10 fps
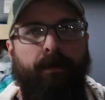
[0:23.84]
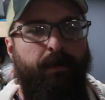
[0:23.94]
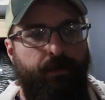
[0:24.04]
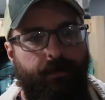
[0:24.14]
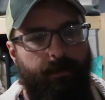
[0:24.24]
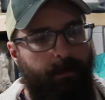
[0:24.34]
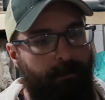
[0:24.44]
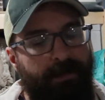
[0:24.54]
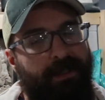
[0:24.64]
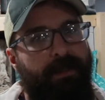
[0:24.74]
So it's
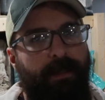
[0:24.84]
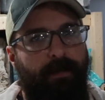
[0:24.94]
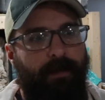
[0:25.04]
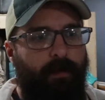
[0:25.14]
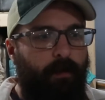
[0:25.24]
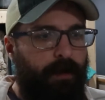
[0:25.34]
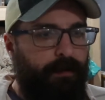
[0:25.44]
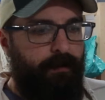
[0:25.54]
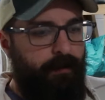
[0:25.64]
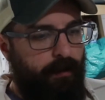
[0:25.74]
much cleaner than it
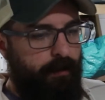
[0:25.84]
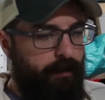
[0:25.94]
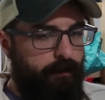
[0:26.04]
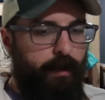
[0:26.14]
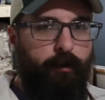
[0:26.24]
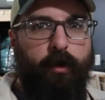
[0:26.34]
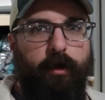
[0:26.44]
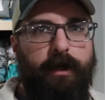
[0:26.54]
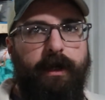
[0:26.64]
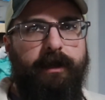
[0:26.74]
was, way more
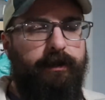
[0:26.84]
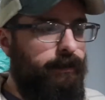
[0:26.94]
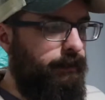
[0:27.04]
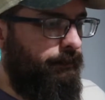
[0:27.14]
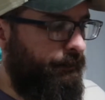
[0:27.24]
organized.